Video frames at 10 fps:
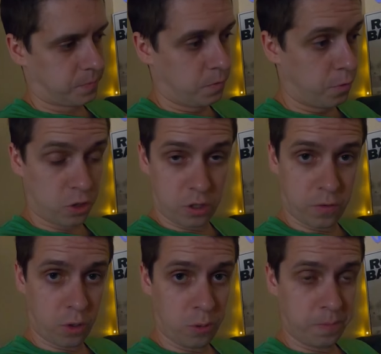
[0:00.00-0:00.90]
First
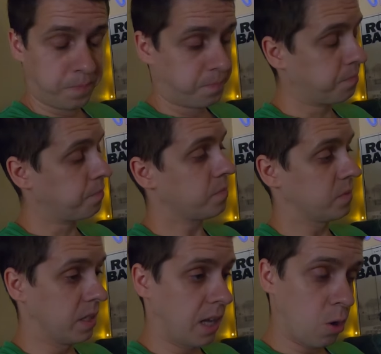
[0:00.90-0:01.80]
of all,
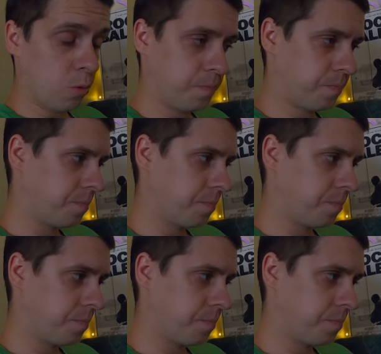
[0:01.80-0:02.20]
now